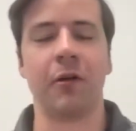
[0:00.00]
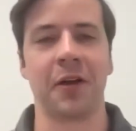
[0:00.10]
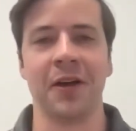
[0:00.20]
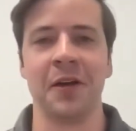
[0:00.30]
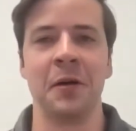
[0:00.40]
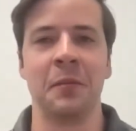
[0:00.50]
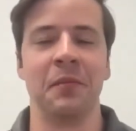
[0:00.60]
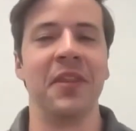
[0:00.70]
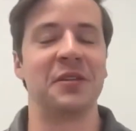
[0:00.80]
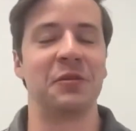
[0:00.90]
welcome
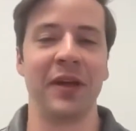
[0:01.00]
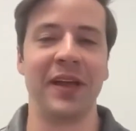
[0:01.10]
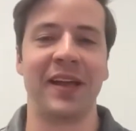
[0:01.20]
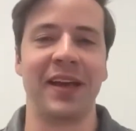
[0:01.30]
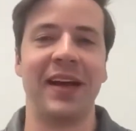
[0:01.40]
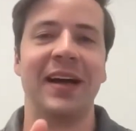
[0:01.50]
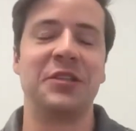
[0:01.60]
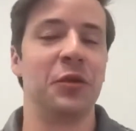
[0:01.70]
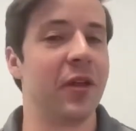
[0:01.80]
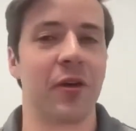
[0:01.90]
this week uh,
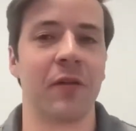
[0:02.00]
to another